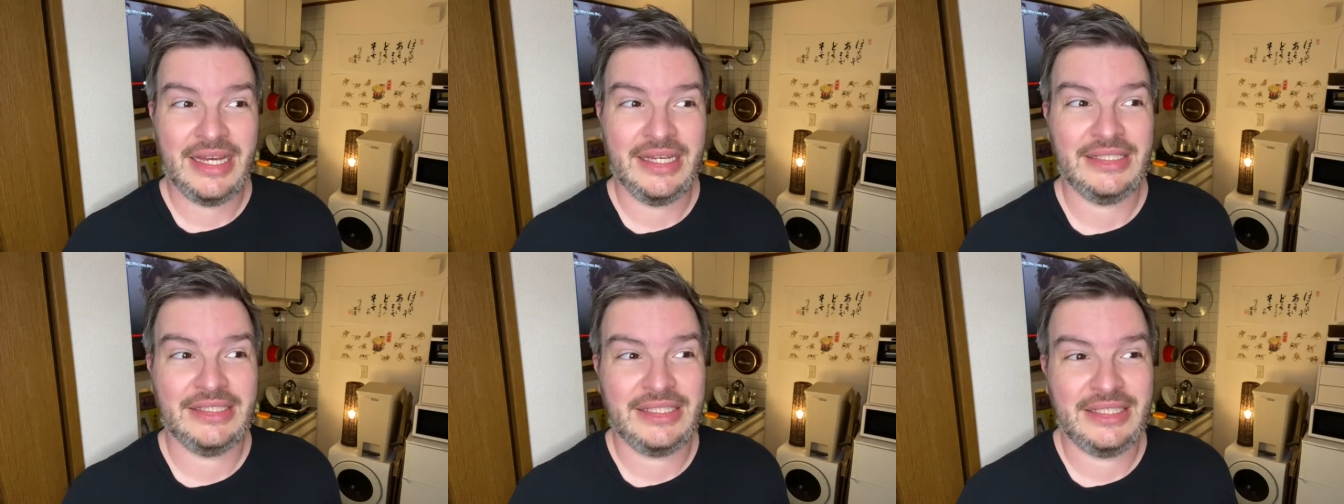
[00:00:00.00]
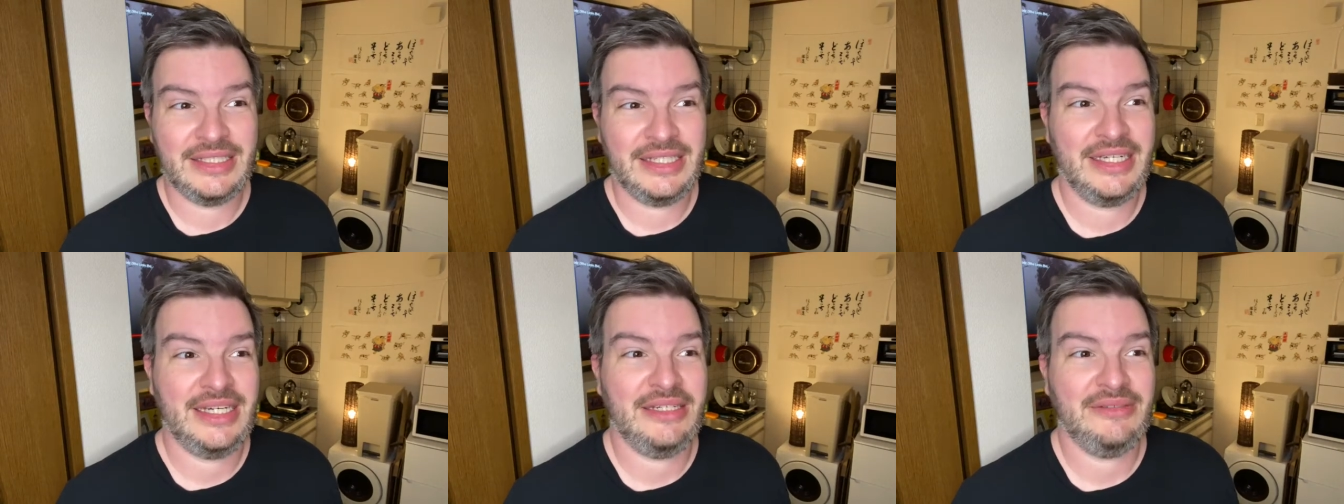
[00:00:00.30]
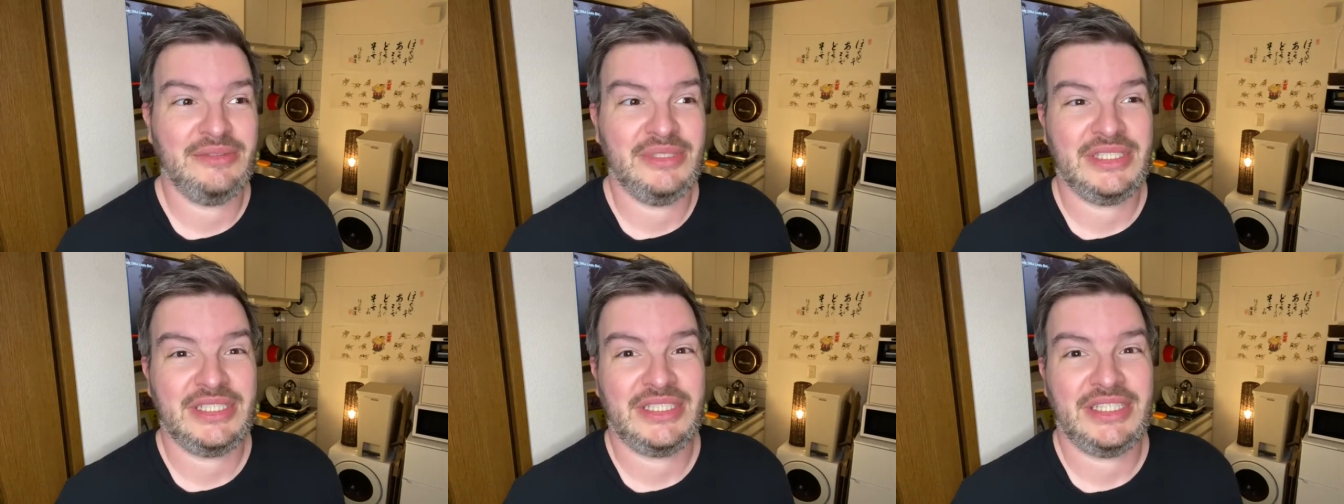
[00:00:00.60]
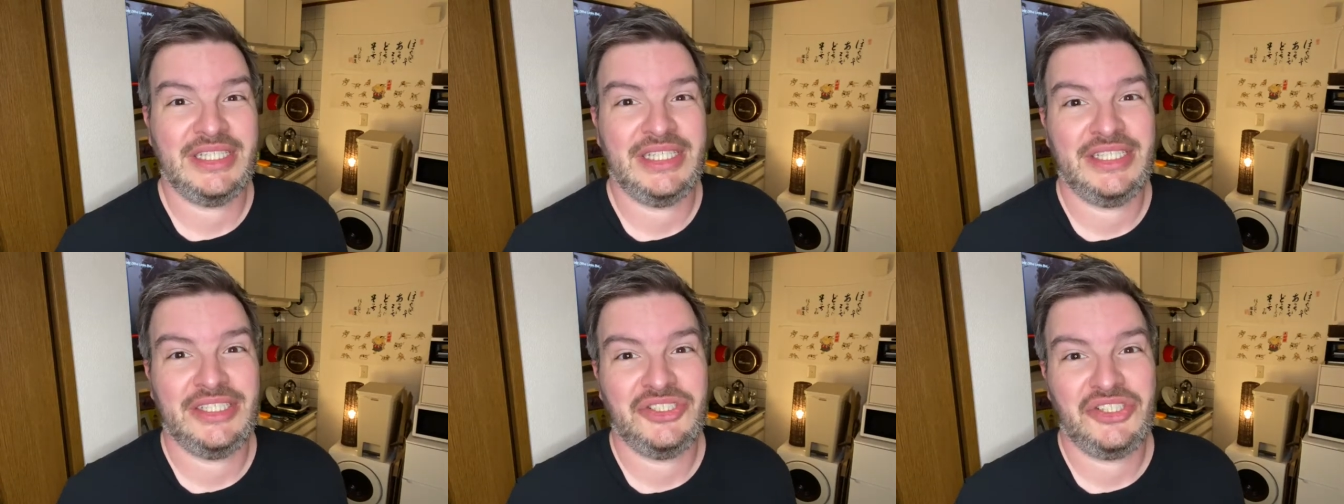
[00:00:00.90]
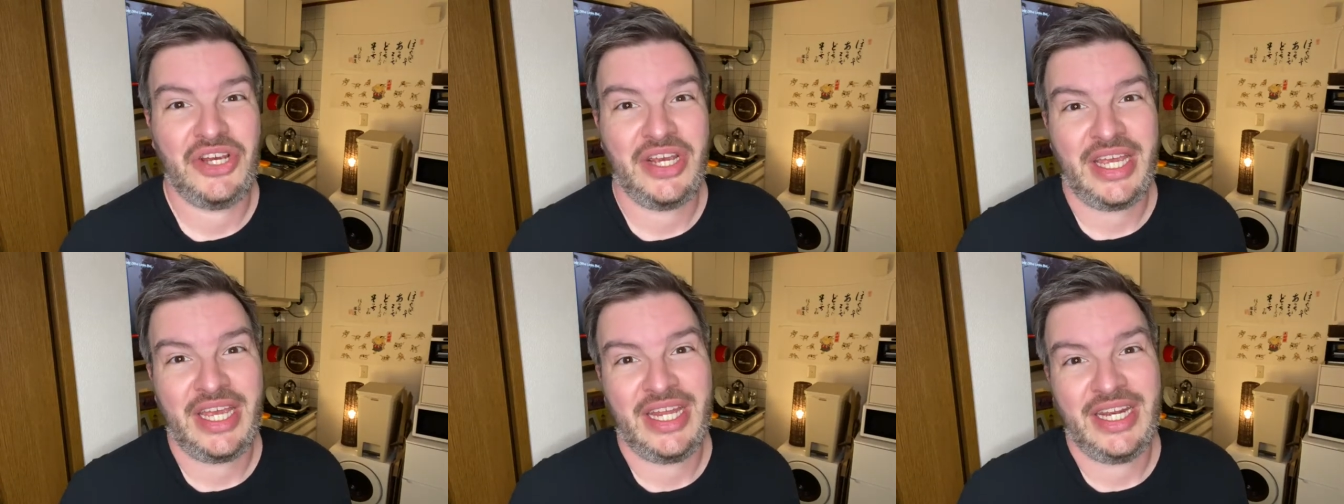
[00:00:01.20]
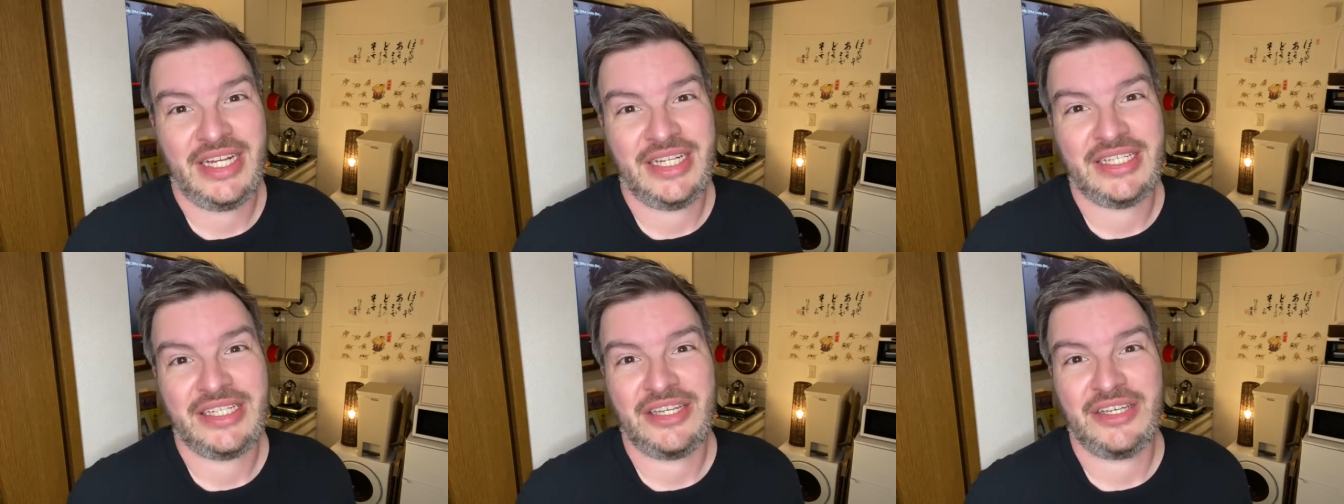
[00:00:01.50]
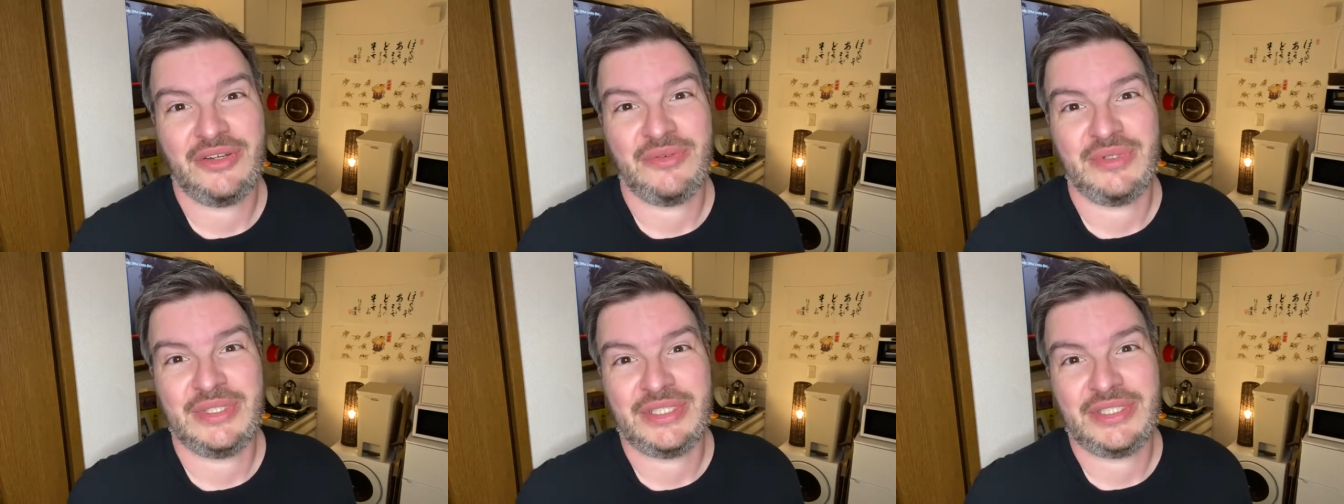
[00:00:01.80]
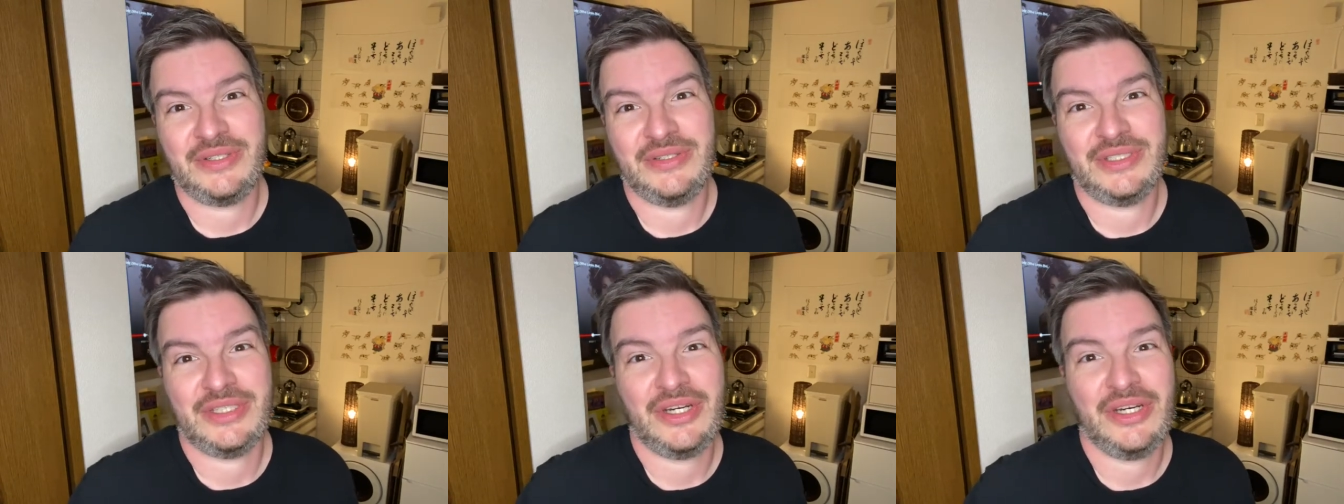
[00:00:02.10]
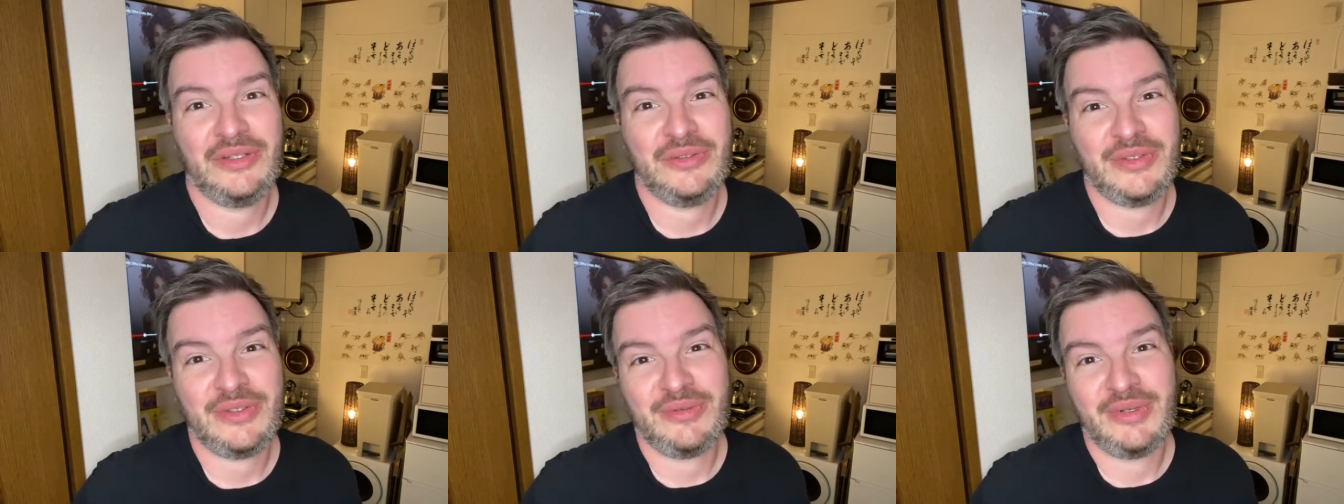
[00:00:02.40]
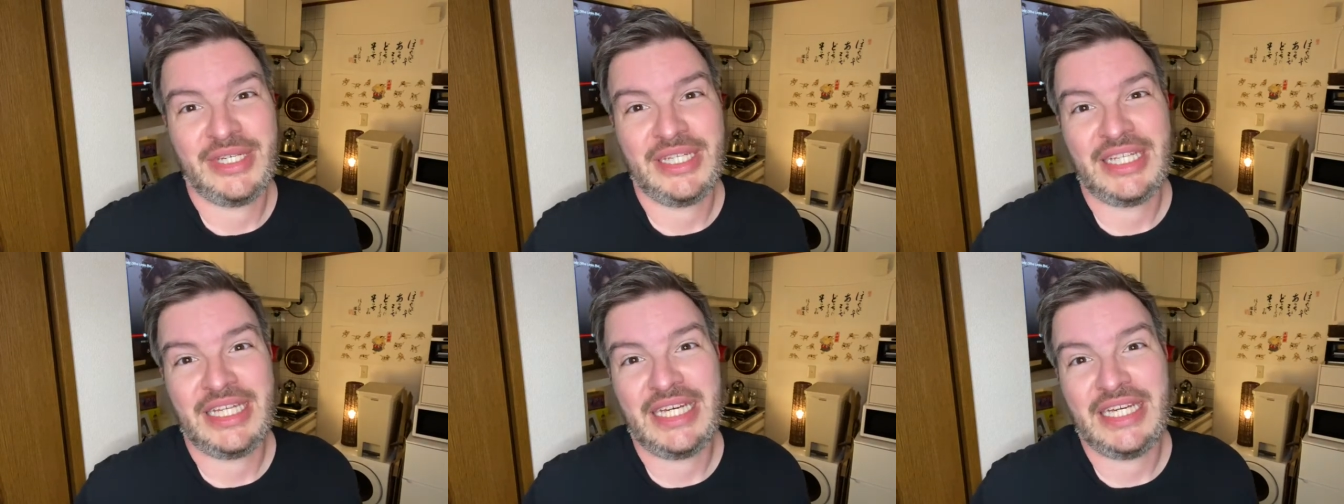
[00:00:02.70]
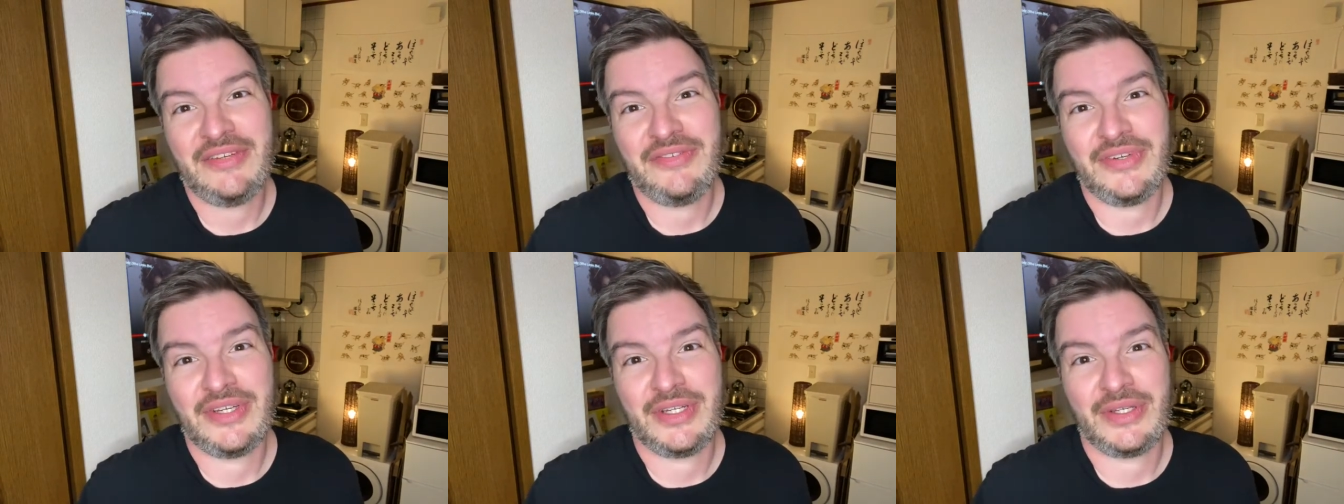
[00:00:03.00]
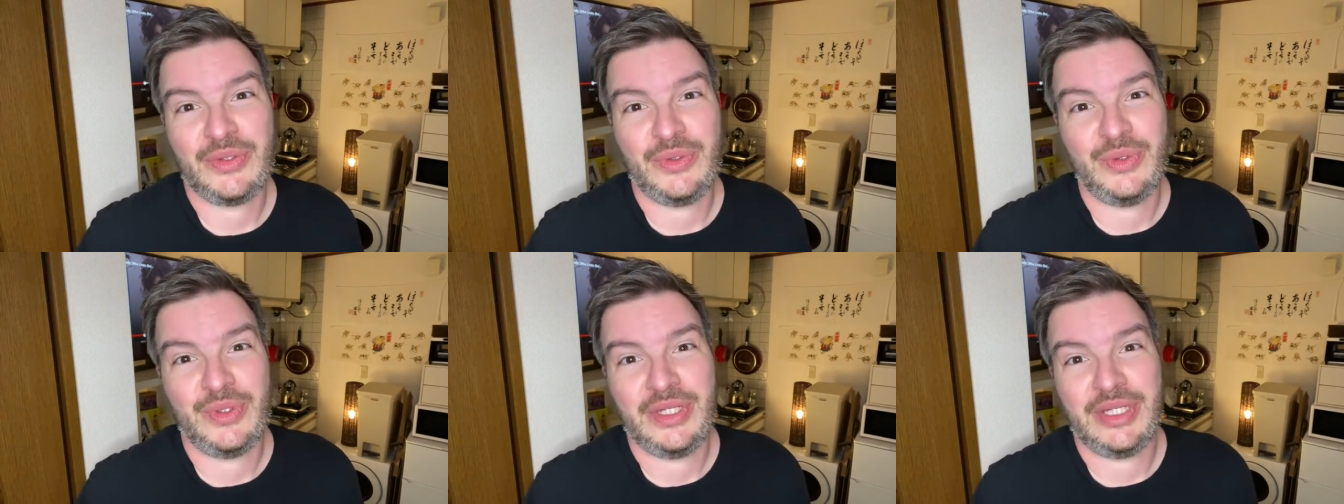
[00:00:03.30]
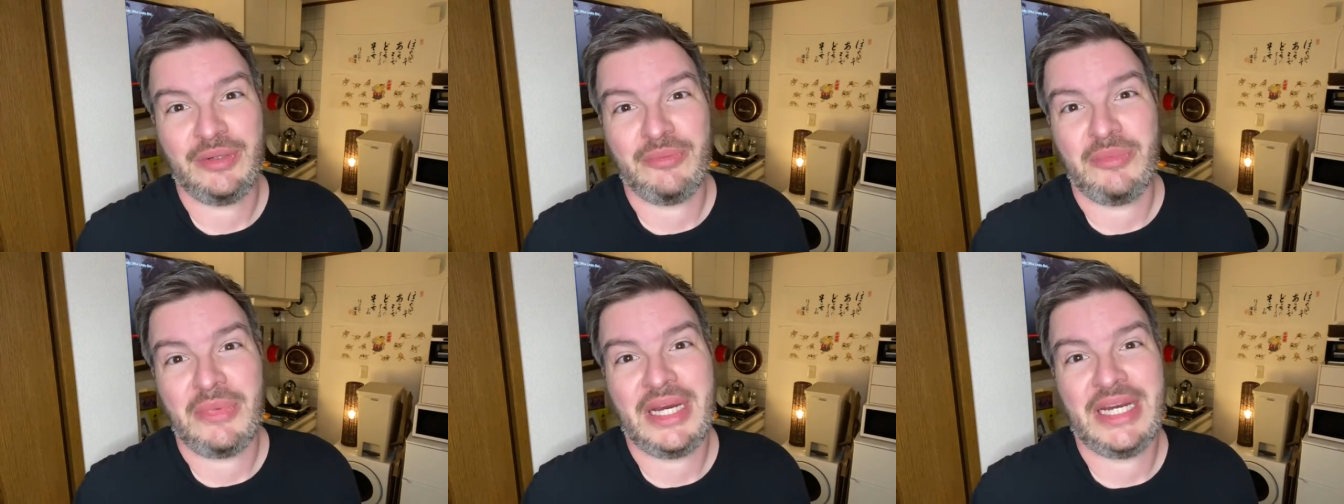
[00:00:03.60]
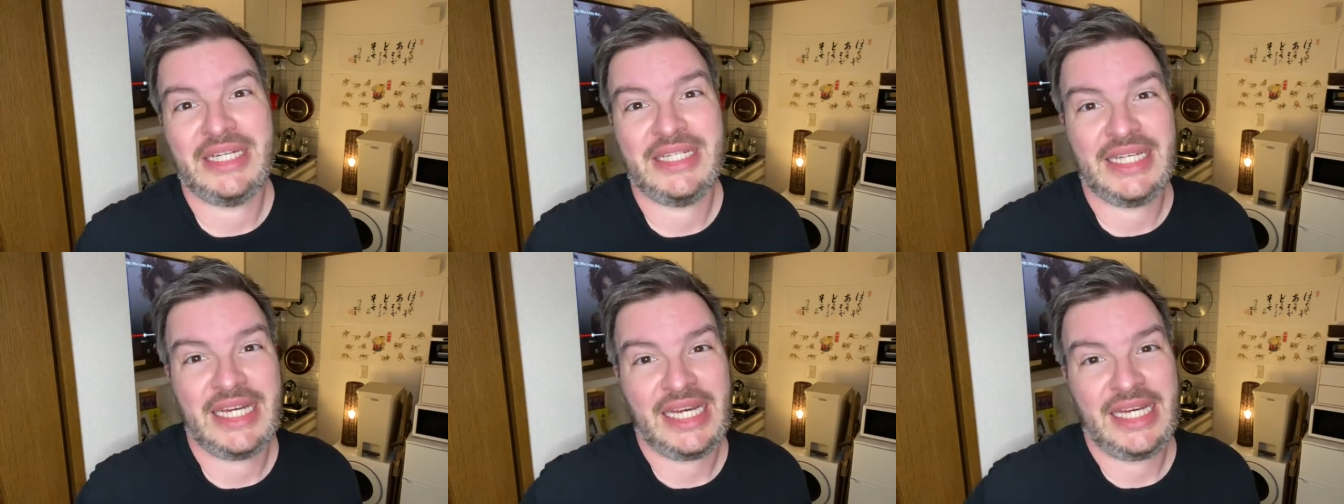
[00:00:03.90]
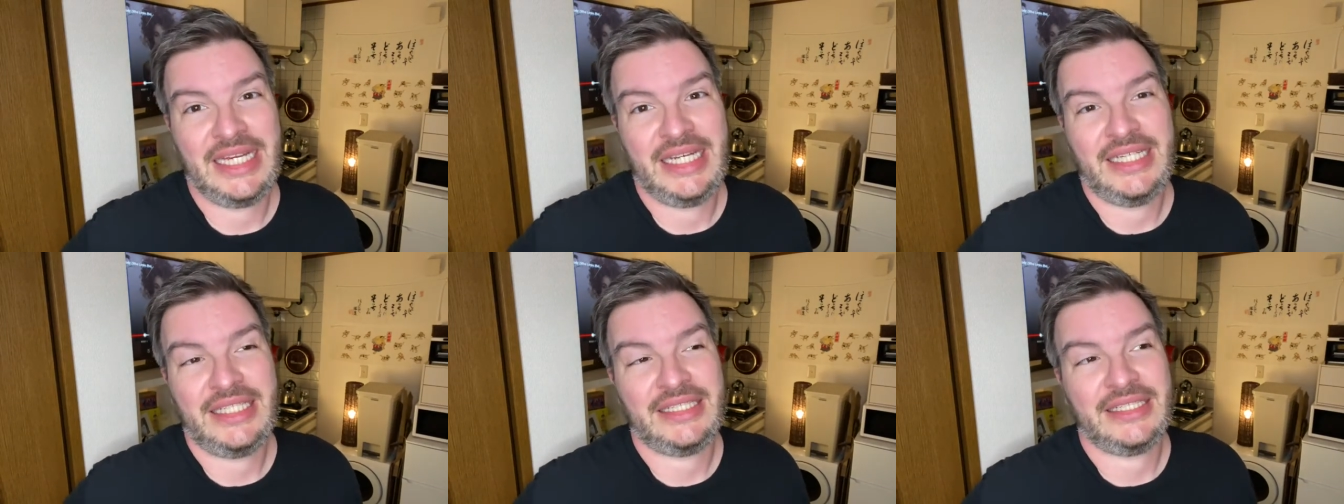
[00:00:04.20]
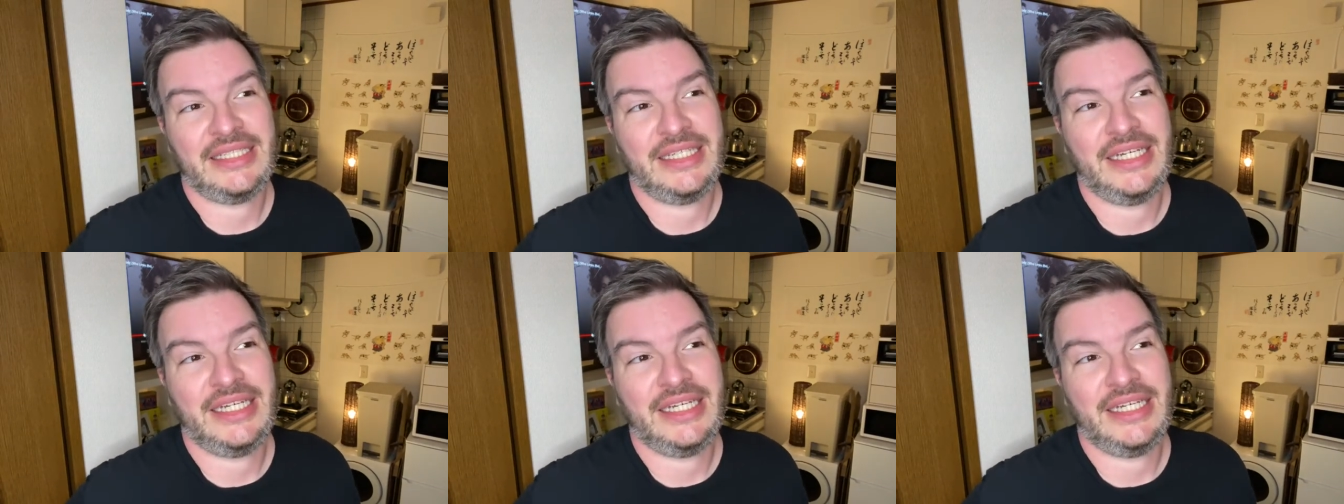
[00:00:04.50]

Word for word: Today I'm just gonna check in and tell you what's going on with my life, including my diet,